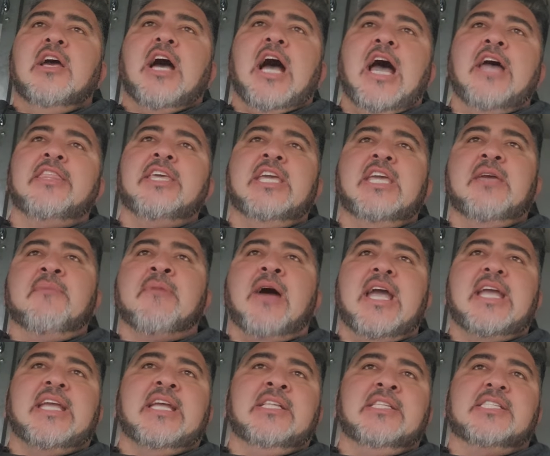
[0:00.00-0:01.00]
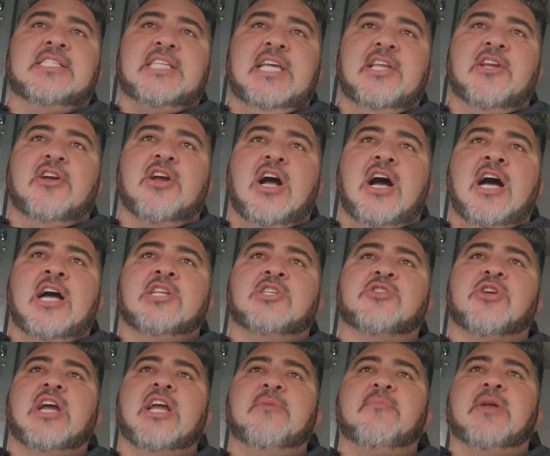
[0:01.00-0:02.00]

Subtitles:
I think he might consider Andre,